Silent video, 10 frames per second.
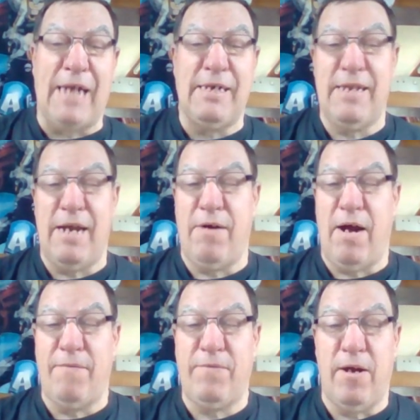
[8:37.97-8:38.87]
added
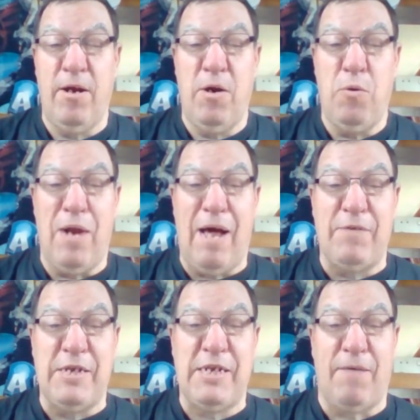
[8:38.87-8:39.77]
thereafter will
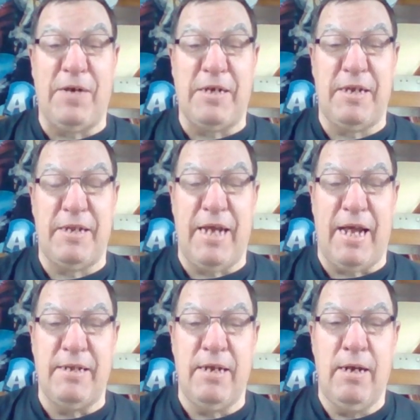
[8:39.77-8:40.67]
have a suffix at
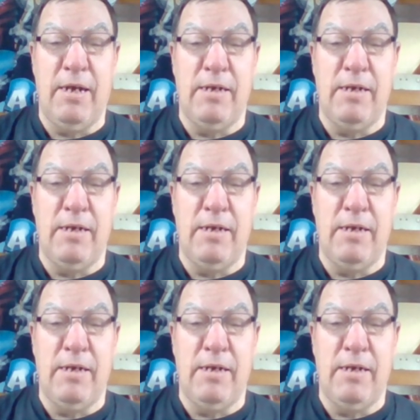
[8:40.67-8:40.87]
the end.